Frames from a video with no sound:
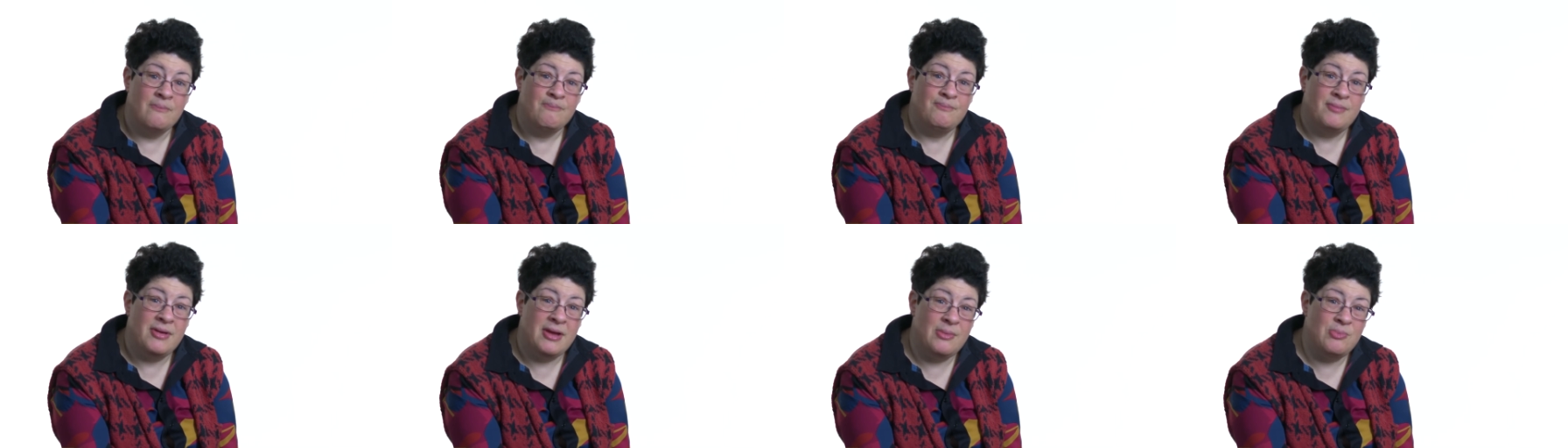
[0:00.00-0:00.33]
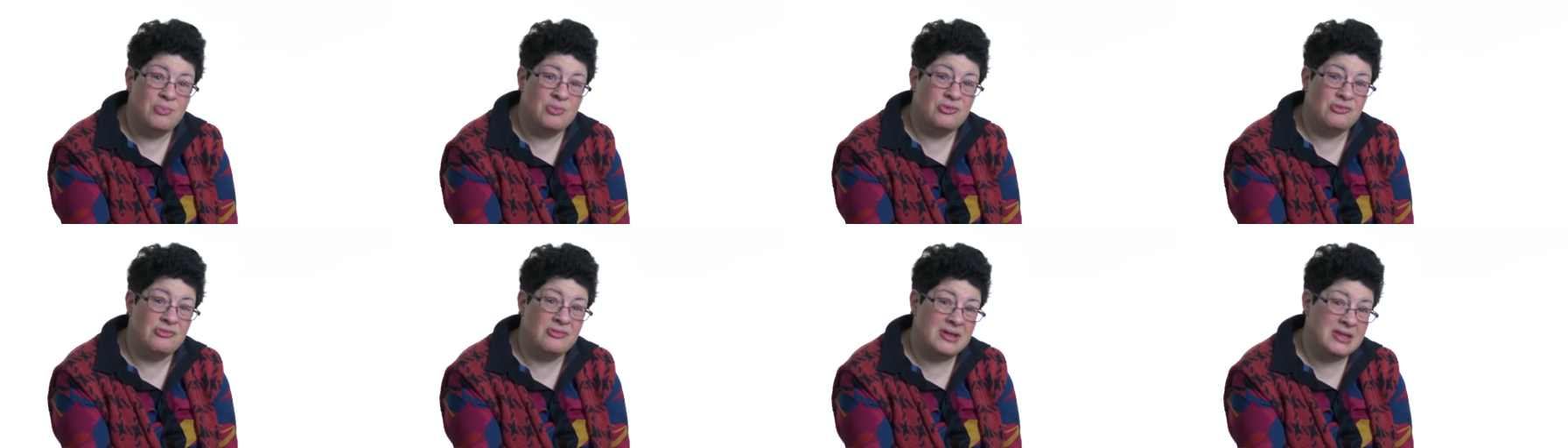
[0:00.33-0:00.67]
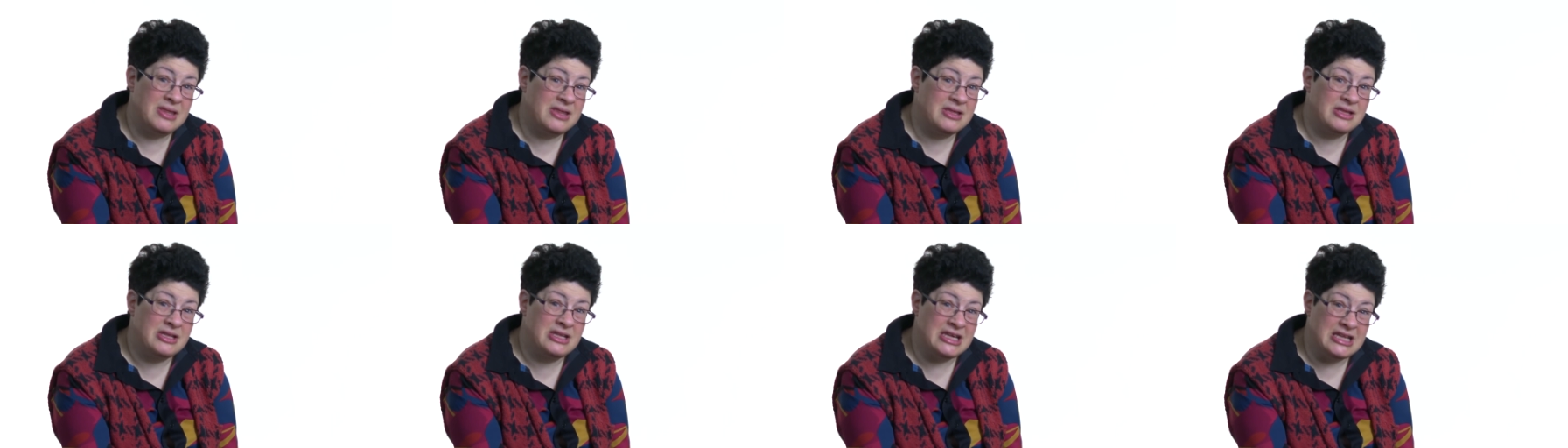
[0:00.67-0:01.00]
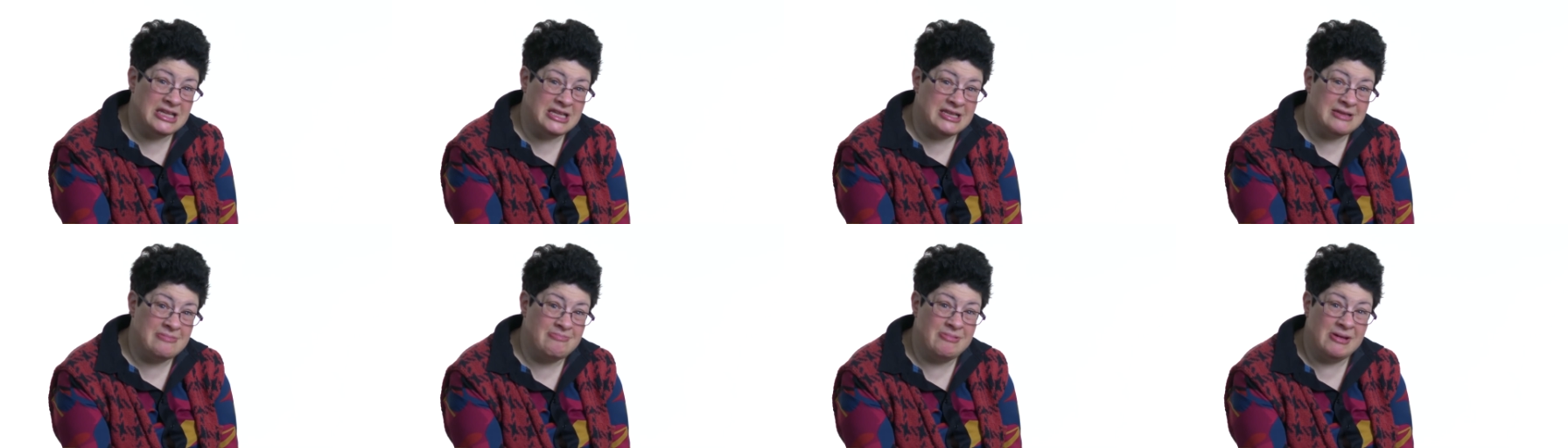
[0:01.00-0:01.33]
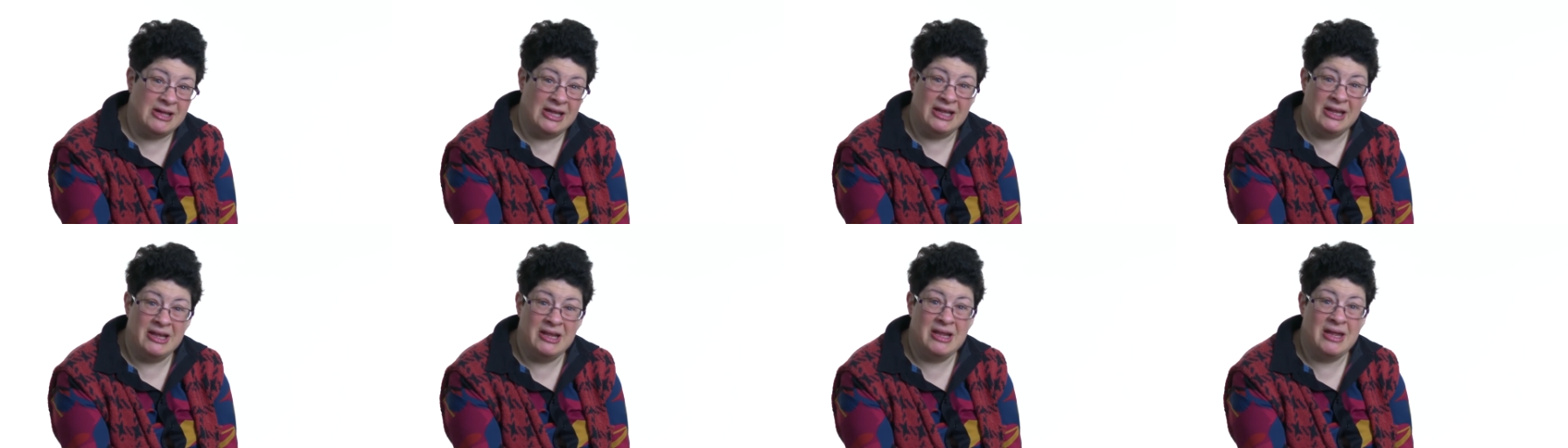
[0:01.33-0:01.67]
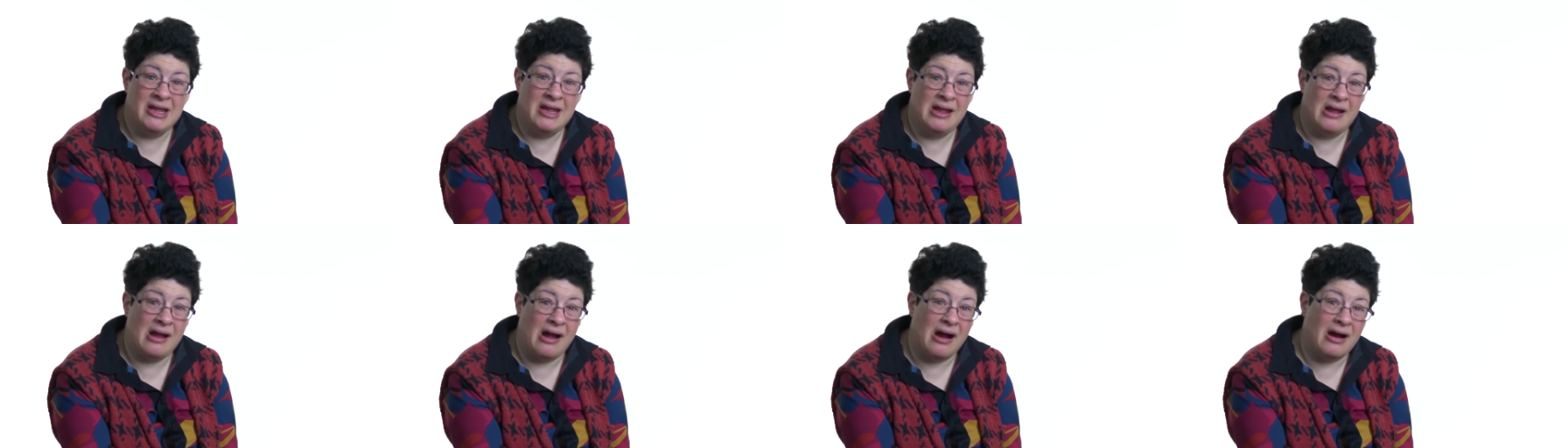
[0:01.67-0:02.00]
people with
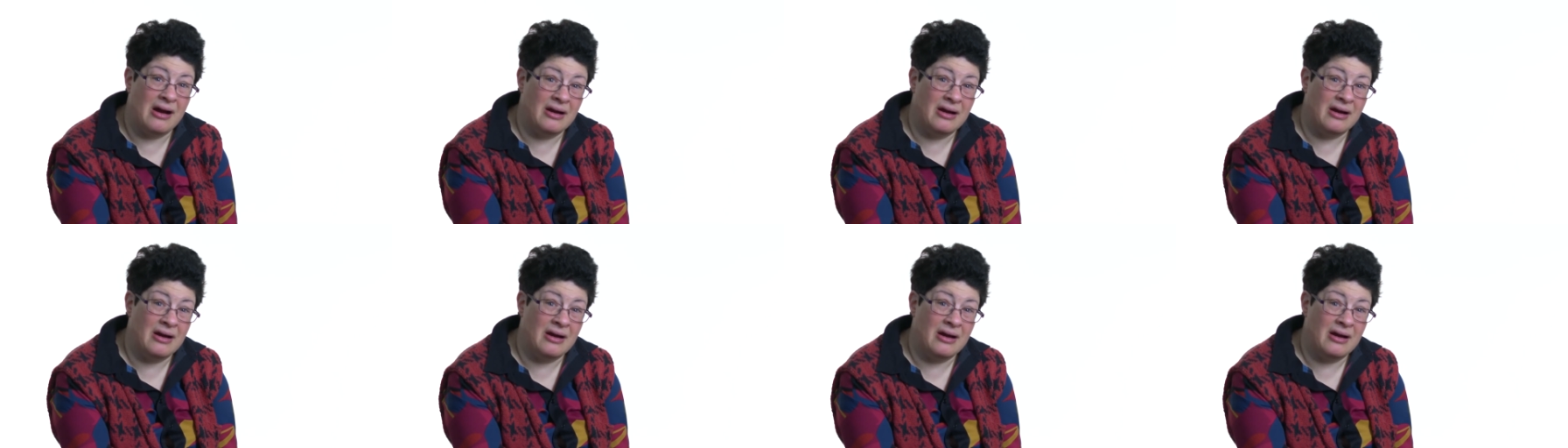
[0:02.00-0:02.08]
disability